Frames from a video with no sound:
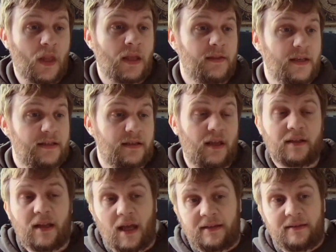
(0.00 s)
this
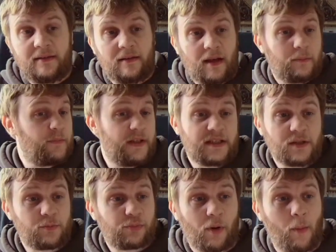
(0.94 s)

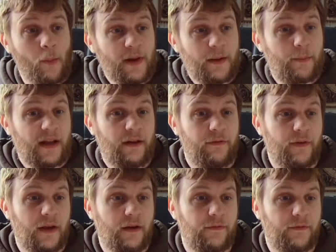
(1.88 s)
is probably a
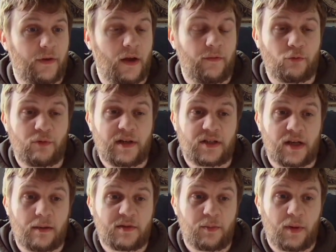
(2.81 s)
benefit of Reece
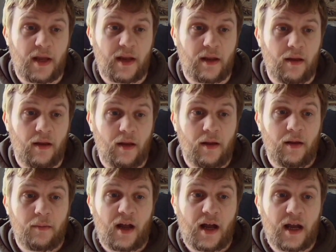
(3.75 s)
James playing
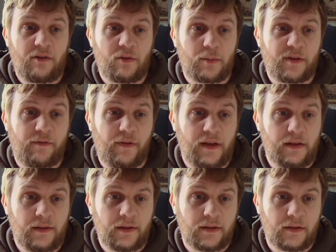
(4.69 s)
higher up the
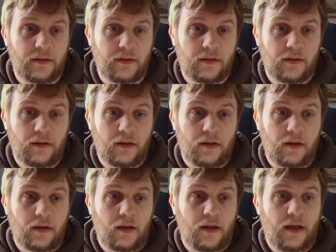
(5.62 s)
field.
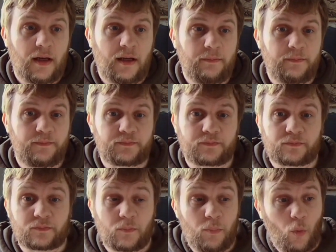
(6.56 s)
But
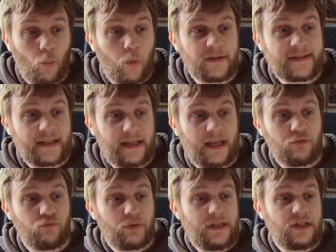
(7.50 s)
once
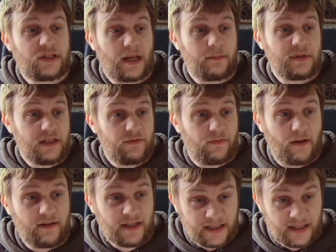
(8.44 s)
again, Reece James is very